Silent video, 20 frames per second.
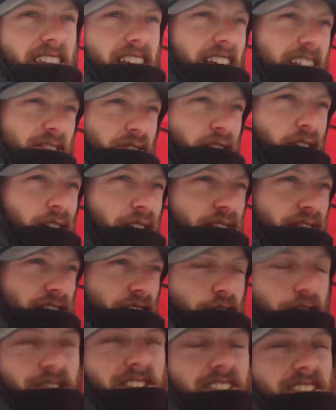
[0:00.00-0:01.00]
Thanks for all the
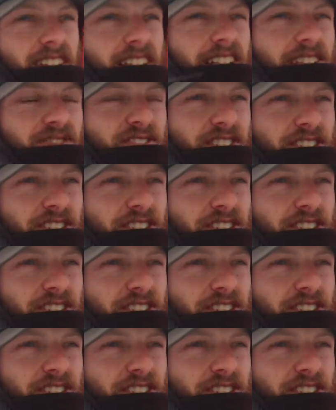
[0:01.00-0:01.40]
views this ice